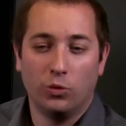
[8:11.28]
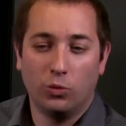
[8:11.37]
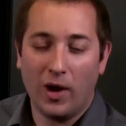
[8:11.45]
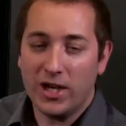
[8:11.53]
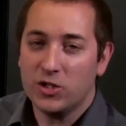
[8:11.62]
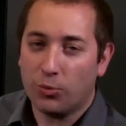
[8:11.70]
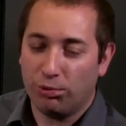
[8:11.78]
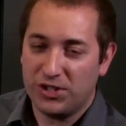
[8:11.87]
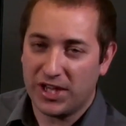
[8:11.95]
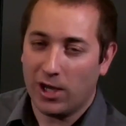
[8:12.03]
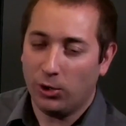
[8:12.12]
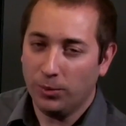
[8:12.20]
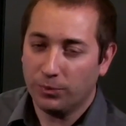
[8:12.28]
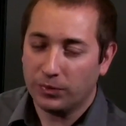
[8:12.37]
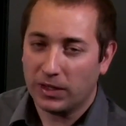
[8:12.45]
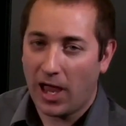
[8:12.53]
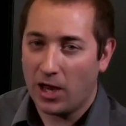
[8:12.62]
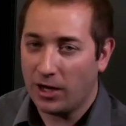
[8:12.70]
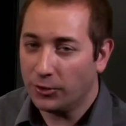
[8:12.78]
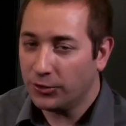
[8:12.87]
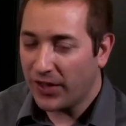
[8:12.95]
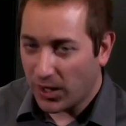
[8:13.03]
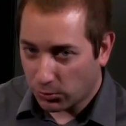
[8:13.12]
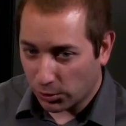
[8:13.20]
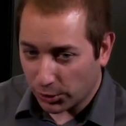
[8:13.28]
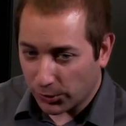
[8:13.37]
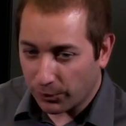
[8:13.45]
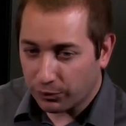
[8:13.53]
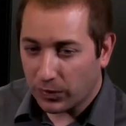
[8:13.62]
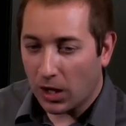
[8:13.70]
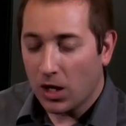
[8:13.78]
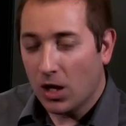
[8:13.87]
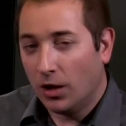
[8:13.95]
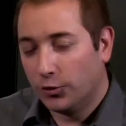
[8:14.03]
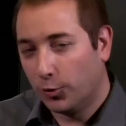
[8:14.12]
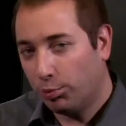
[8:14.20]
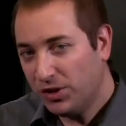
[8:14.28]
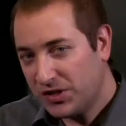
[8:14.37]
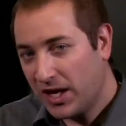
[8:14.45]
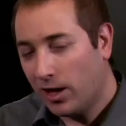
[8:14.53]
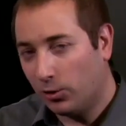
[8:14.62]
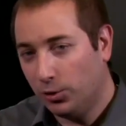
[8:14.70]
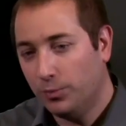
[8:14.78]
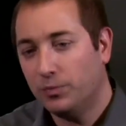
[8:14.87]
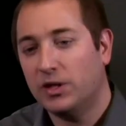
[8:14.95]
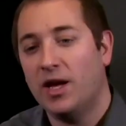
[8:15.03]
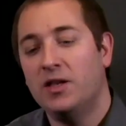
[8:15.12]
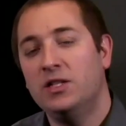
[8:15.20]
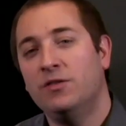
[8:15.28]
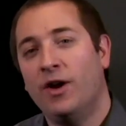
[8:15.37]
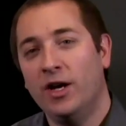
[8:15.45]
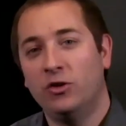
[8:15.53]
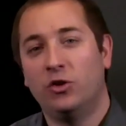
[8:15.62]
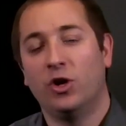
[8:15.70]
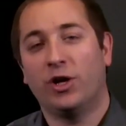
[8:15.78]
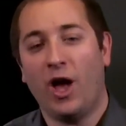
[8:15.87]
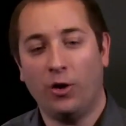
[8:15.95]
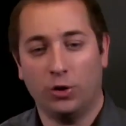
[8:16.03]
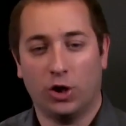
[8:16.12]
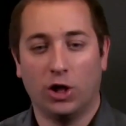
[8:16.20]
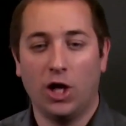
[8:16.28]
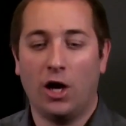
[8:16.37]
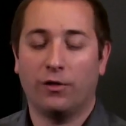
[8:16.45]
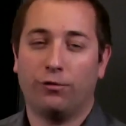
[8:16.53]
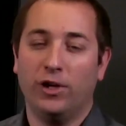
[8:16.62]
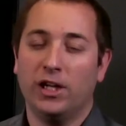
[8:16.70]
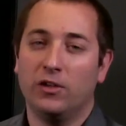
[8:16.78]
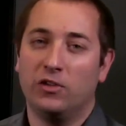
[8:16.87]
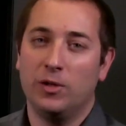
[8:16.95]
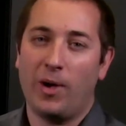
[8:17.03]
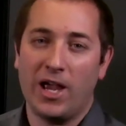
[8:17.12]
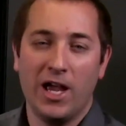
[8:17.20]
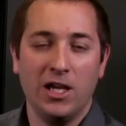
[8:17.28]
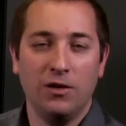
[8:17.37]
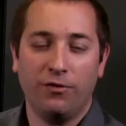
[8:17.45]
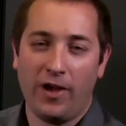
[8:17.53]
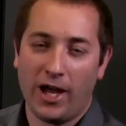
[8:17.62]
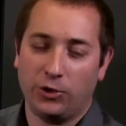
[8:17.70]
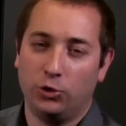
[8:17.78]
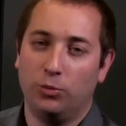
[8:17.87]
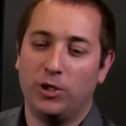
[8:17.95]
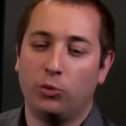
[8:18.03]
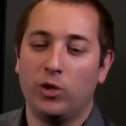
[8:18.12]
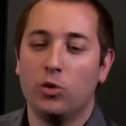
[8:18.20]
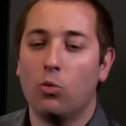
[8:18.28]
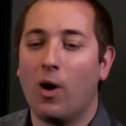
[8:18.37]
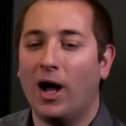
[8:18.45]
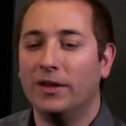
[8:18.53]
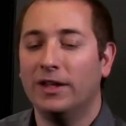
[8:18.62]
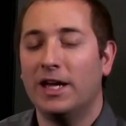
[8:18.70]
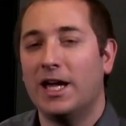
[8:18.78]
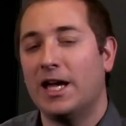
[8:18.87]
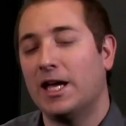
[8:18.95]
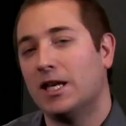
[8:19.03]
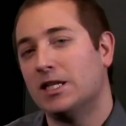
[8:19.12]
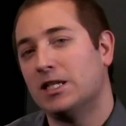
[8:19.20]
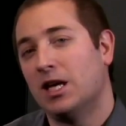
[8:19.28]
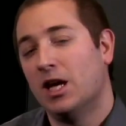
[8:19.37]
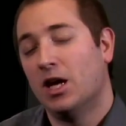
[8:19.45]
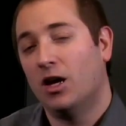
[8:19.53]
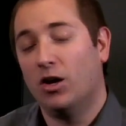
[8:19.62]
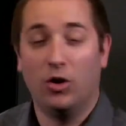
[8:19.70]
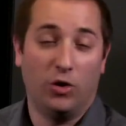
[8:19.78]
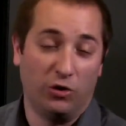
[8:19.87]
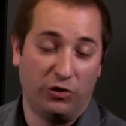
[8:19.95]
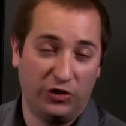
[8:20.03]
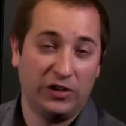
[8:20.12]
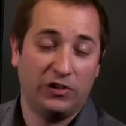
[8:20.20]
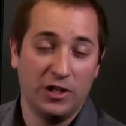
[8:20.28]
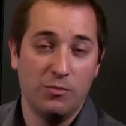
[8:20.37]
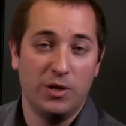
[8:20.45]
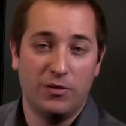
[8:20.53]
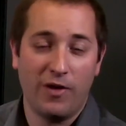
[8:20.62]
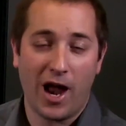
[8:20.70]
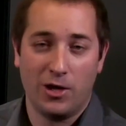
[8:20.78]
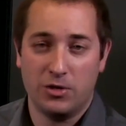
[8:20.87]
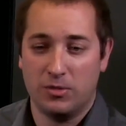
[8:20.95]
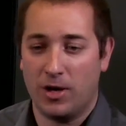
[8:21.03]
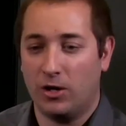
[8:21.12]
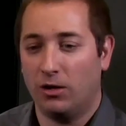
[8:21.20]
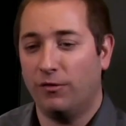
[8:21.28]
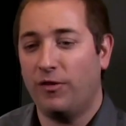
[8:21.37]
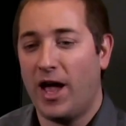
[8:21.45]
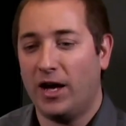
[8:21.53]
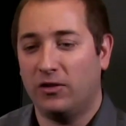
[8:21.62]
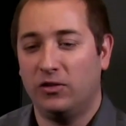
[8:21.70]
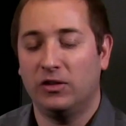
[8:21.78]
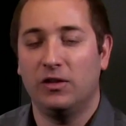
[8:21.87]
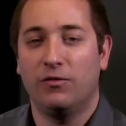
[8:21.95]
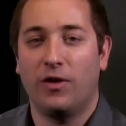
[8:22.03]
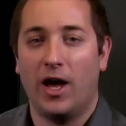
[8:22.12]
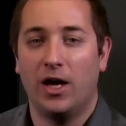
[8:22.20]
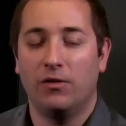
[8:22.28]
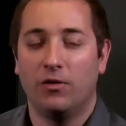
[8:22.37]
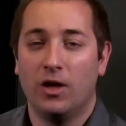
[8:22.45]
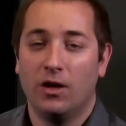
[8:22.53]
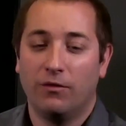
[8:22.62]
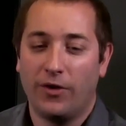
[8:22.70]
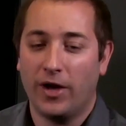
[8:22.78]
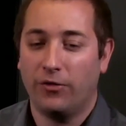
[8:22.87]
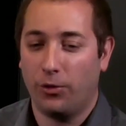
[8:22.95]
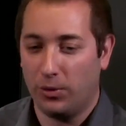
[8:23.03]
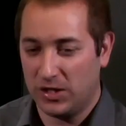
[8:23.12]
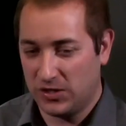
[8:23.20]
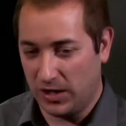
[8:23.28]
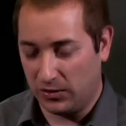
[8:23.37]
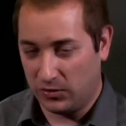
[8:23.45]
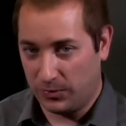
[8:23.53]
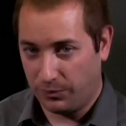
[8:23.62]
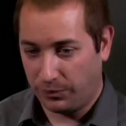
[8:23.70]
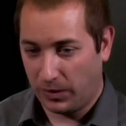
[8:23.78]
What is a prescaler and how does that work? So the prescaler can divide the counter clock frequency by any factor between 1 and a 16-bit value, as a matter of fact, 65,536.